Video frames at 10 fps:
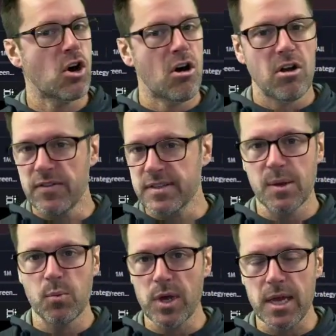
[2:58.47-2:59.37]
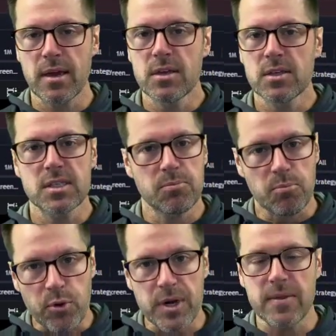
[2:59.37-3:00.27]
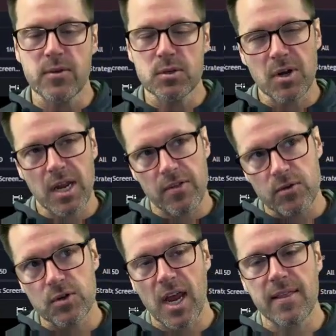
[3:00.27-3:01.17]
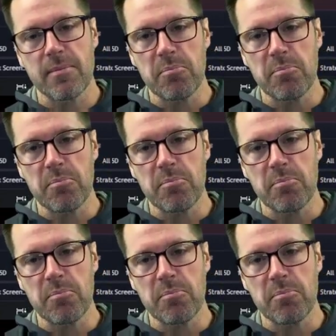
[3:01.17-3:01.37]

all in the same week. So some those are kind